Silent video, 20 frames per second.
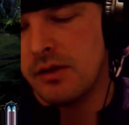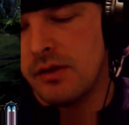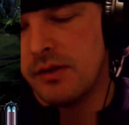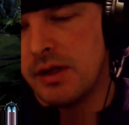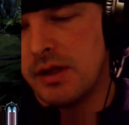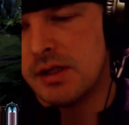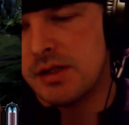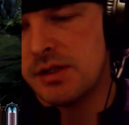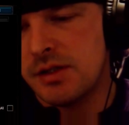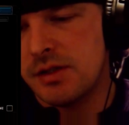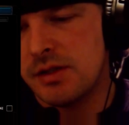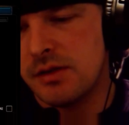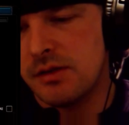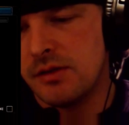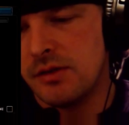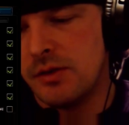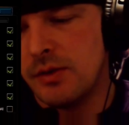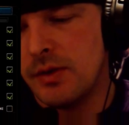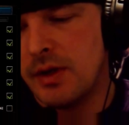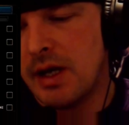this
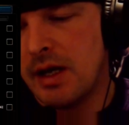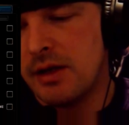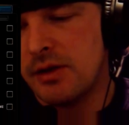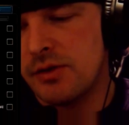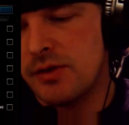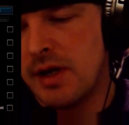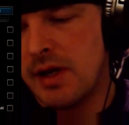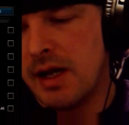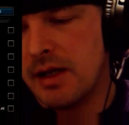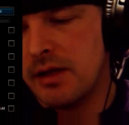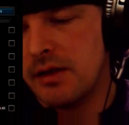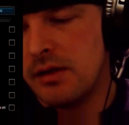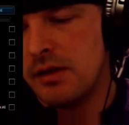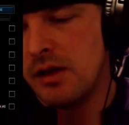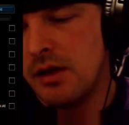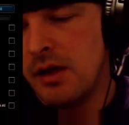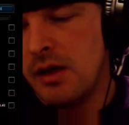Yukon dragon.